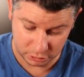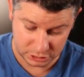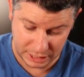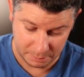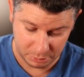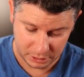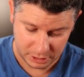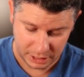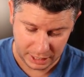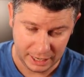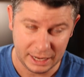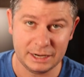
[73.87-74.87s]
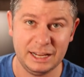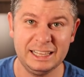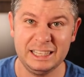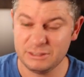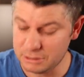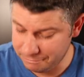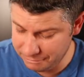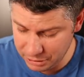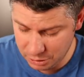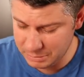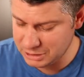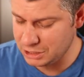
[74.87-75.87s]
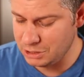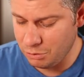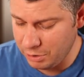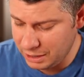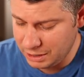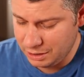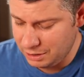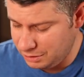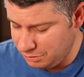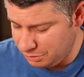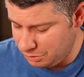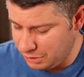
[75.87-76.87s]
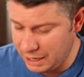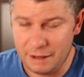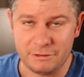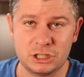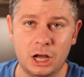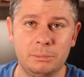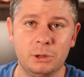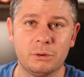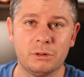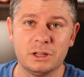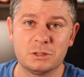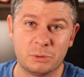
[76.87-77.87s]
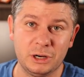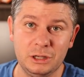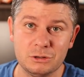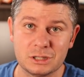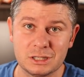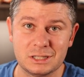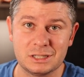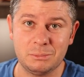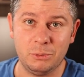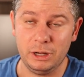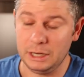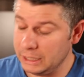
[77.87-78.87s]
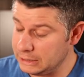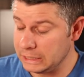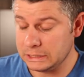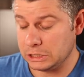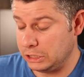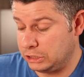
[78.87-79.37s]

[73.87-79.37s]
tape, and it leaves a film. It's annoying. You then have a top loader that's pretty useless at the point. It does